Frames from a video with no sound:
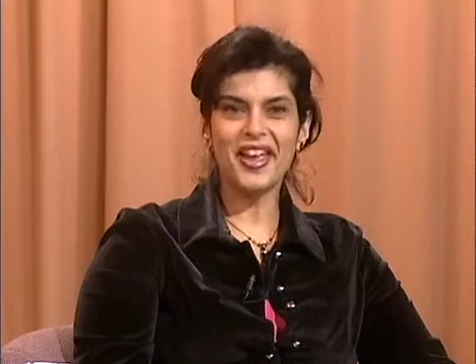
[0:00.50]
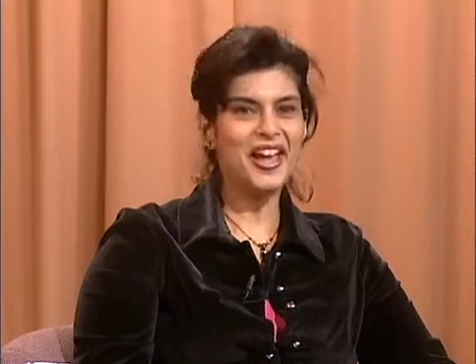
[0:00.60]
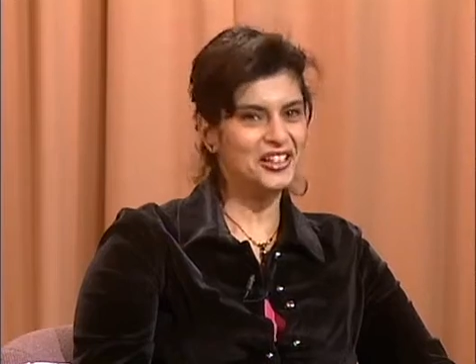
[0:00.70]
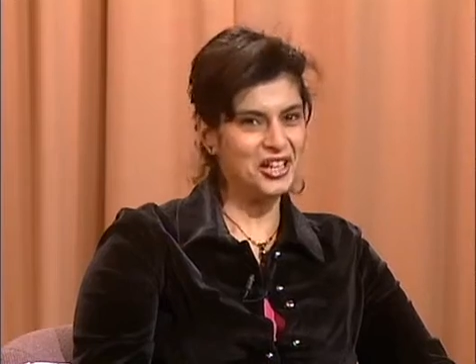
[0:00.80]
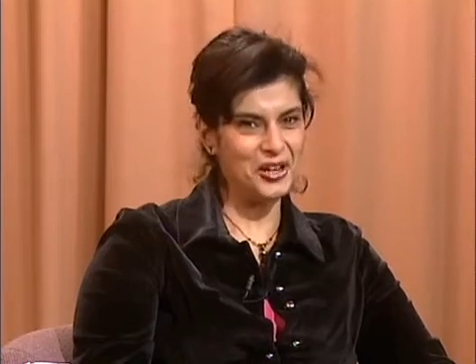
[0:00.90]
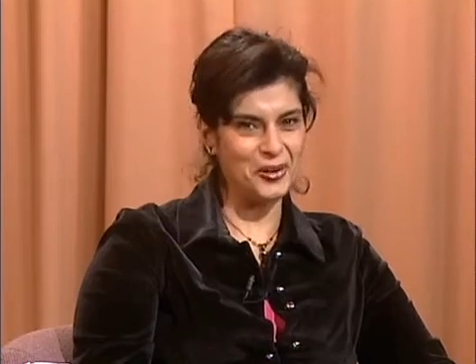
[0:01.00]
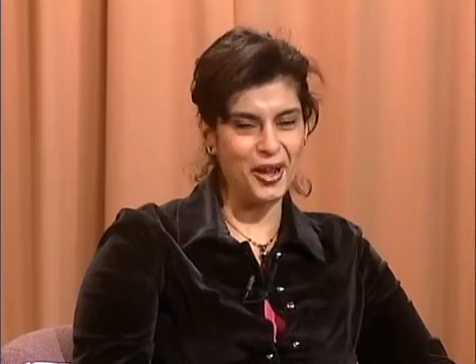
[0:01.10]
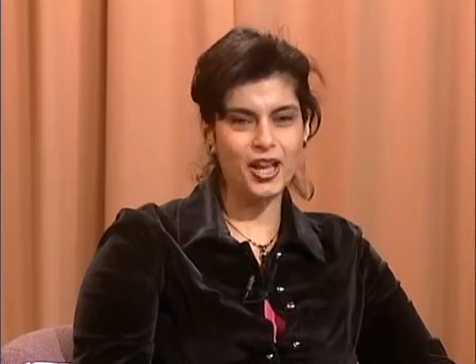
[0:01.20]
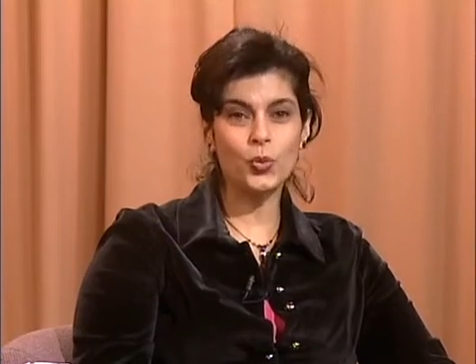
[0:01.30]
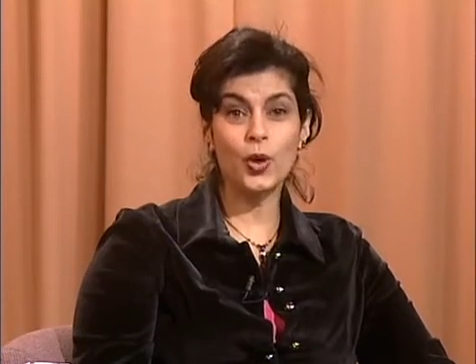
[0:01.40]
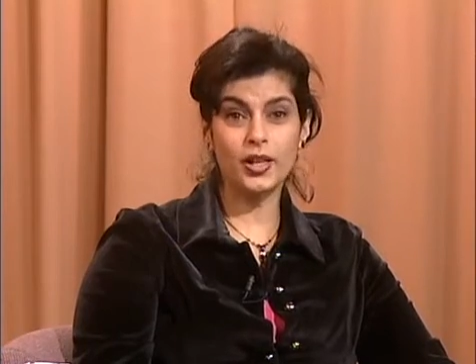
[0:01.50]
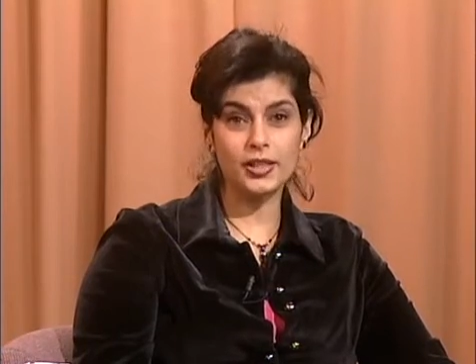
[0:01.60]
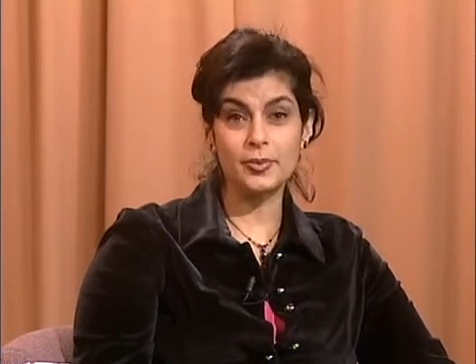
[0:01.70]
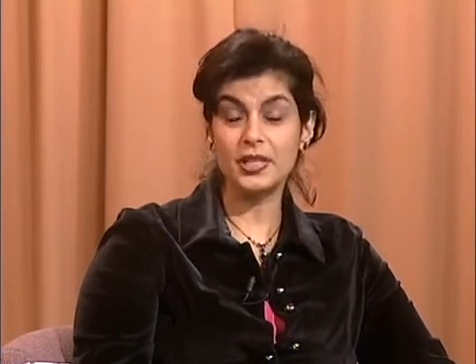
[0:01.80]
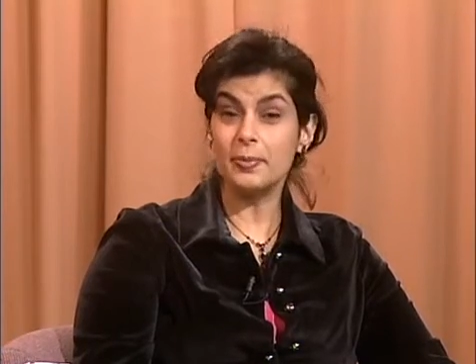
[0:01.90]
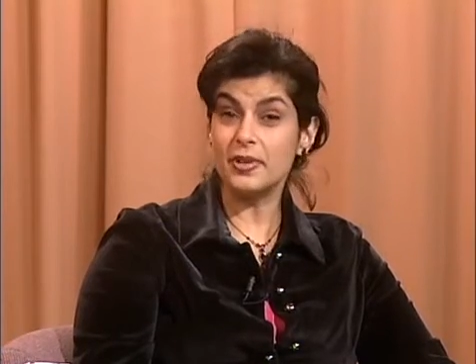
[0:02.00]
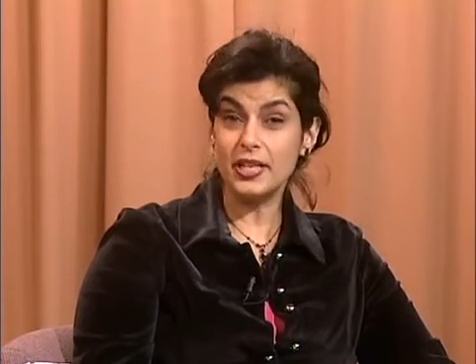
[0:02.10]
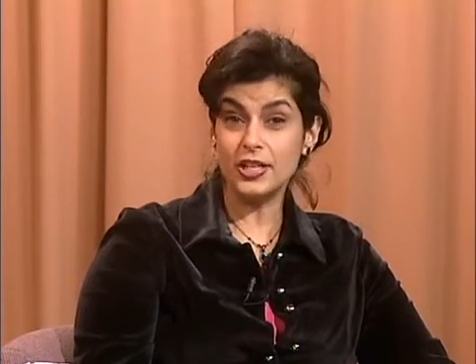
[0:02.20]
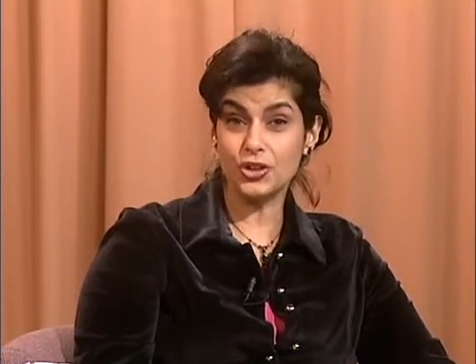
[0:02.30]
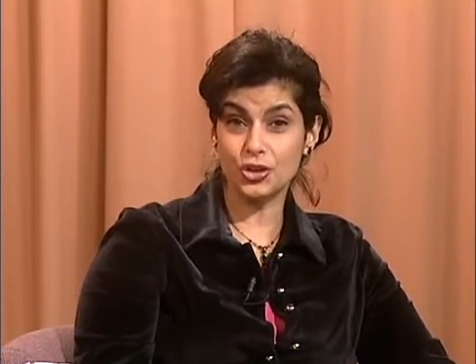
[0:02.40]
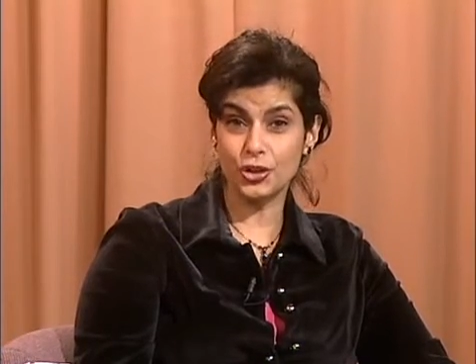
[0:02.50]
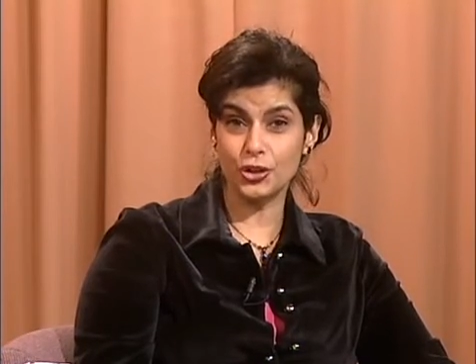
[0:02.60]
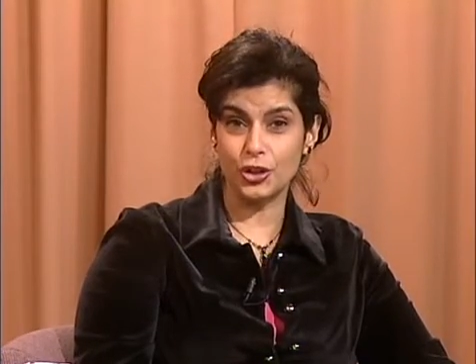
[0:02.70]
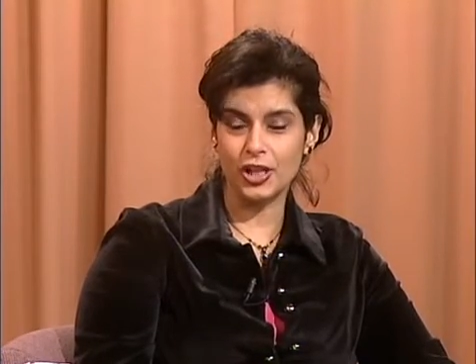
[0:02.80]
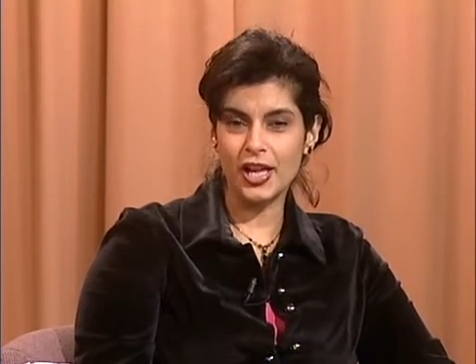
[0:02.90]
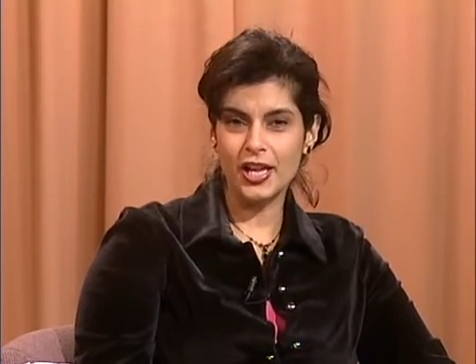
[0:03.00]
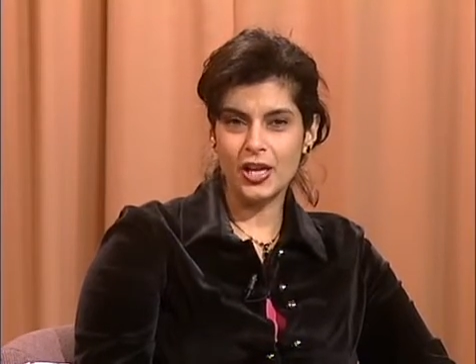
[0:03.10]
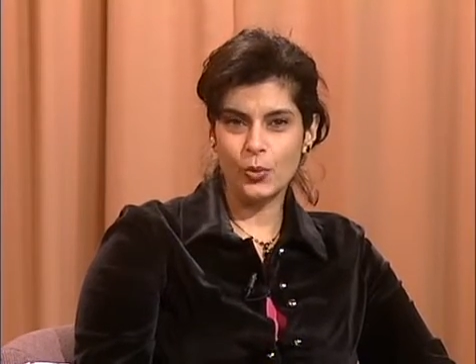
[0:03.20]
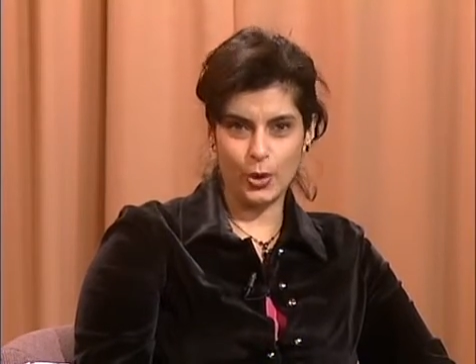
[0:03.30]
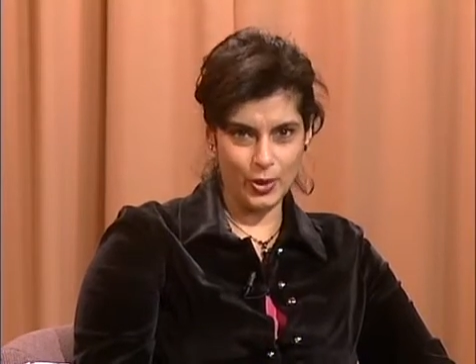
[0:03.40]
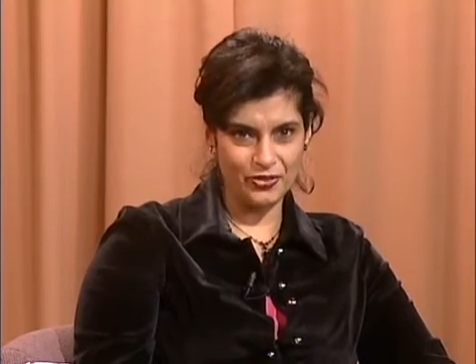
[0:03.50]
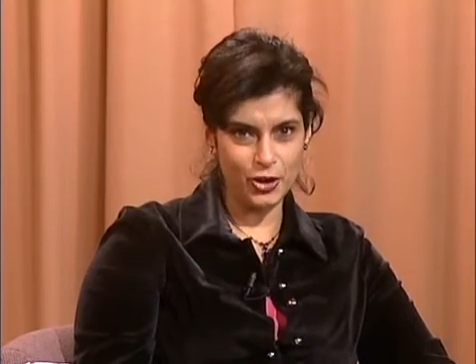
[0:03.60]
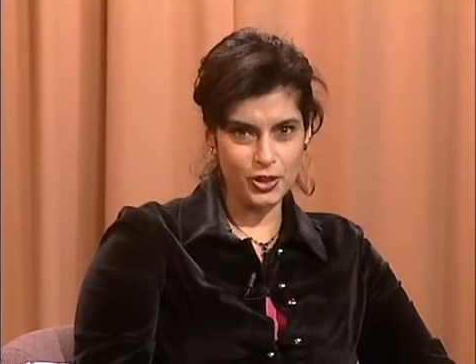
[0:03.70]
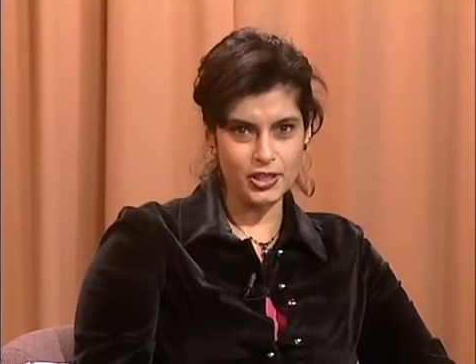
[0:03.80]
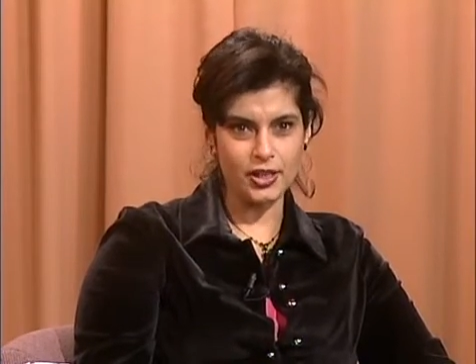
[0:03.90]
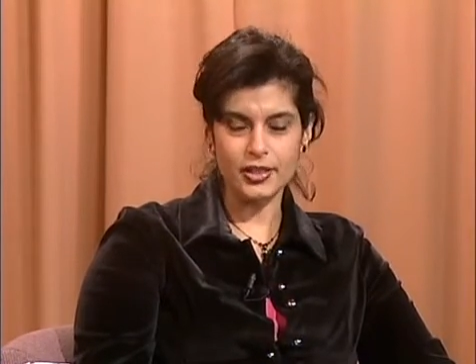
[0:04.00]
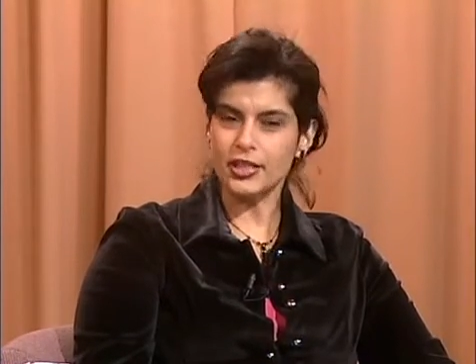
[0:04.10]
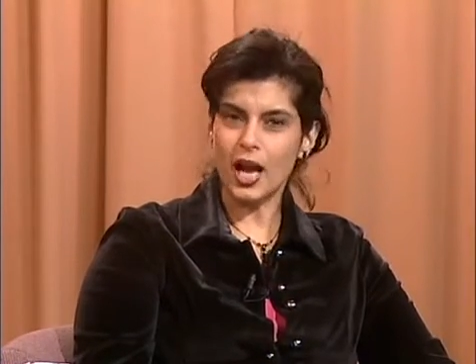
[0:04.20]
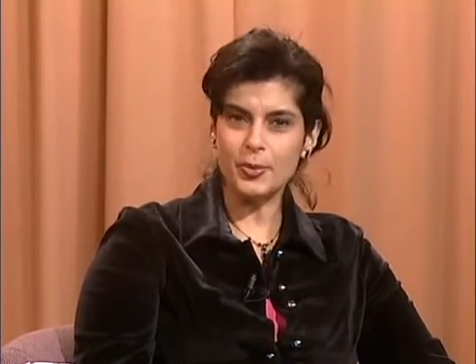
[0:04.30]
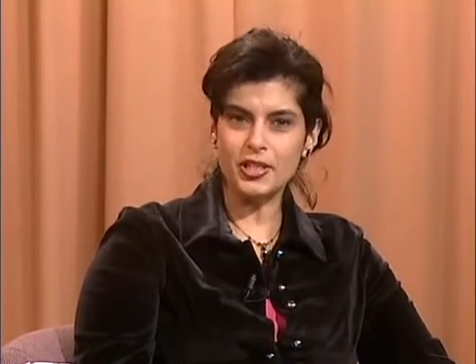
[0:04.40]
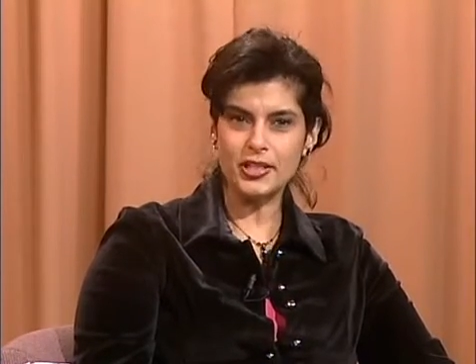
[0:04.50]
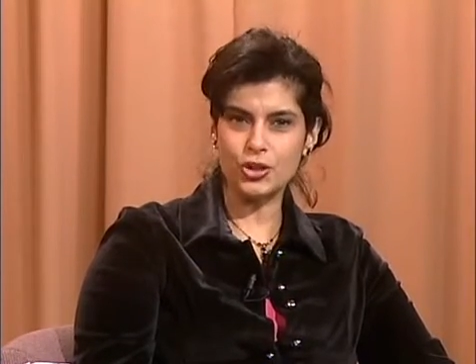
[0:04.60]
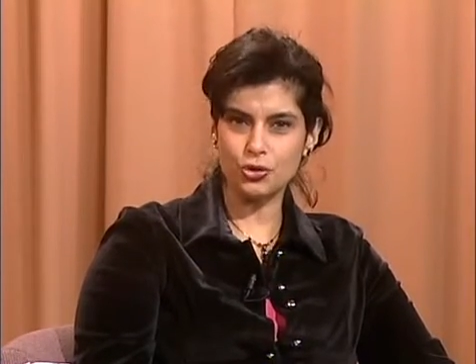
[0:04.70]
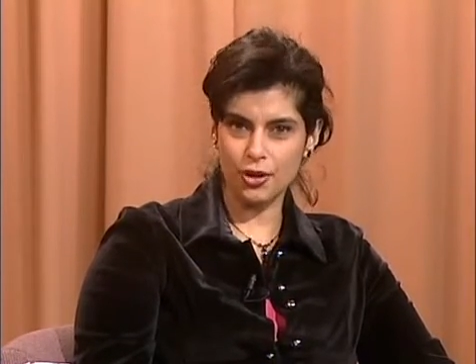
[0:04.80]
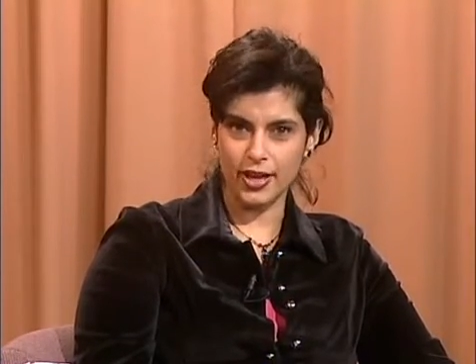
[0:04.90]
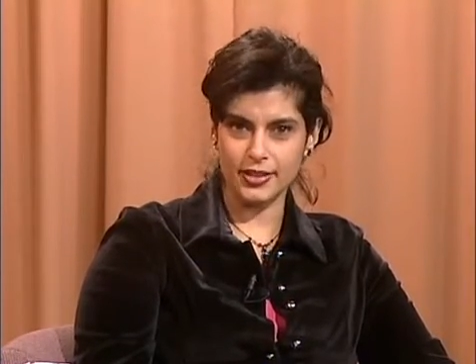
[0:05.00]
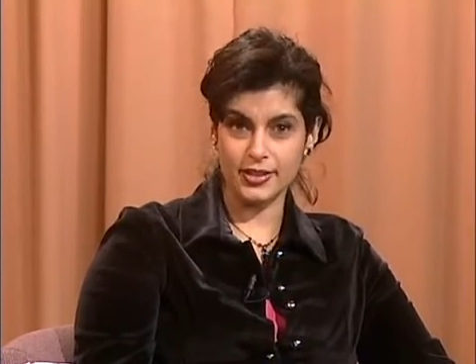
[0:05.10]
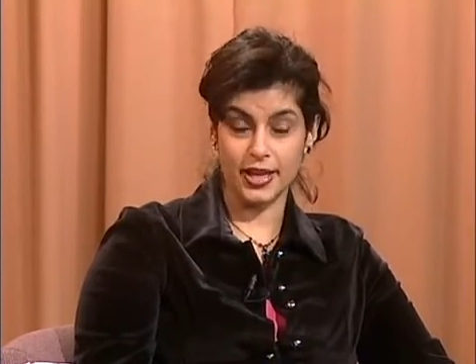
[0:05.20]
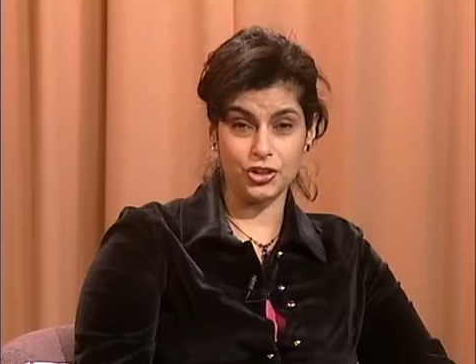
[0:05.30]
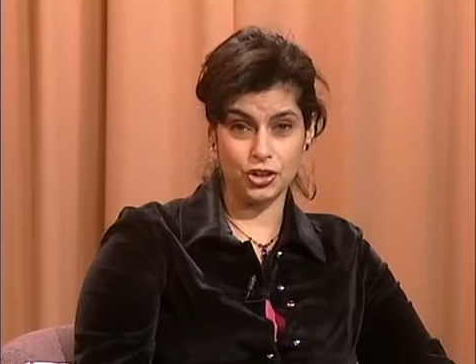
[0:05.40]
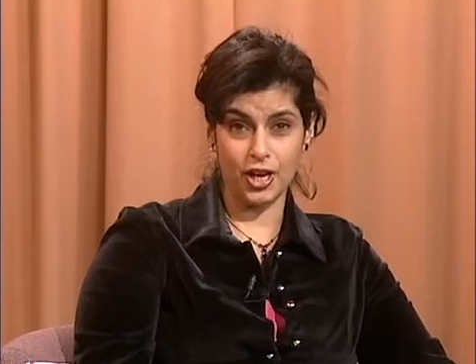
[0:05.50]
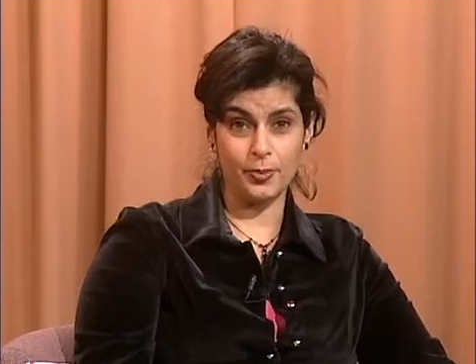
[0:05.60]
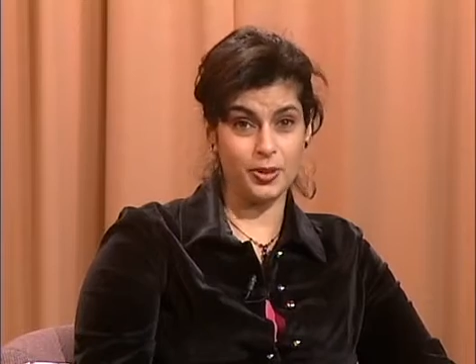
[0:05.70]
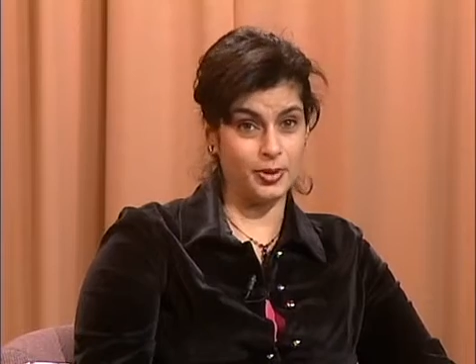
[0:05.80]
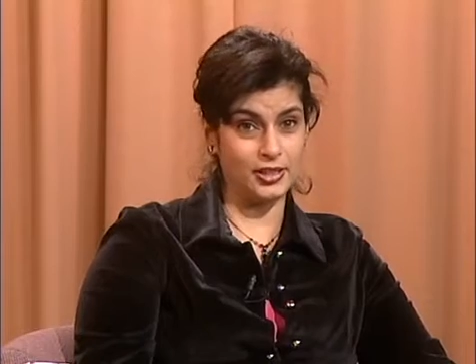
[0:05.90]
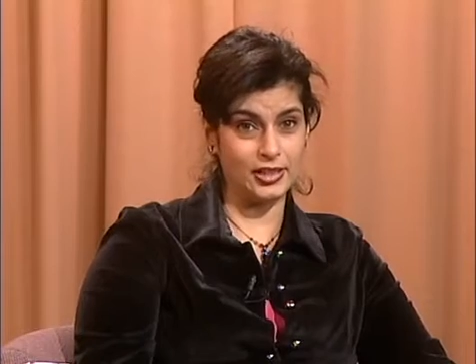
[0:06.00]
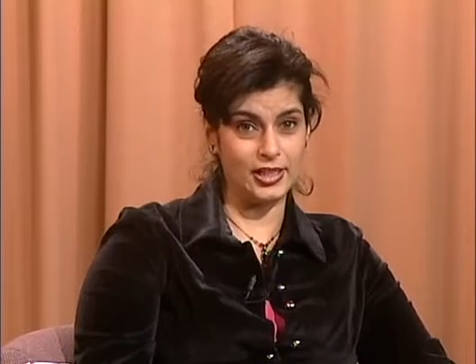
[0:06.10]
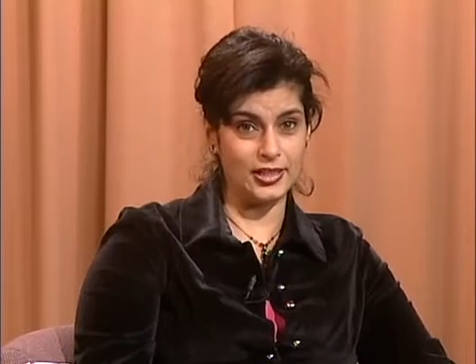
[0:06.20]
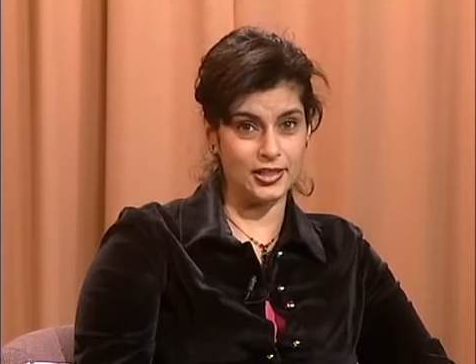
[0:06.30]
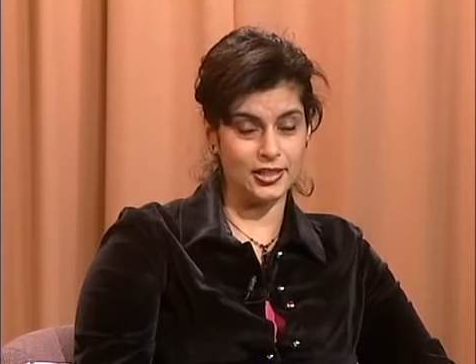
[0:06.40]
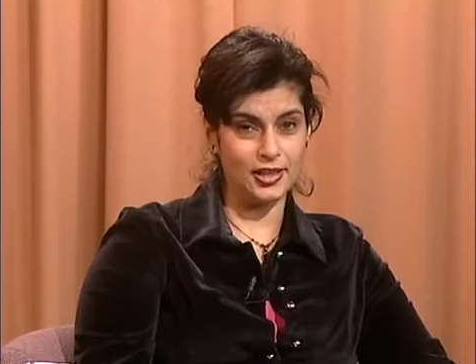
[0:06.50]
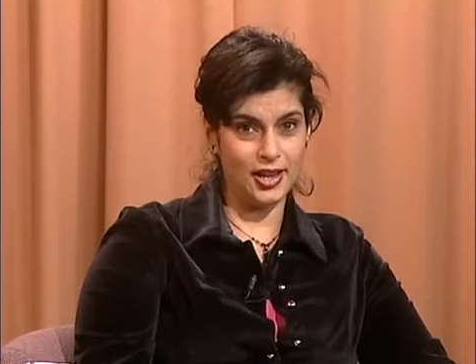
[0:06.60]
Hello and welcome to Mideast Journal, where we focus on the topics and trends that shape the Middle East.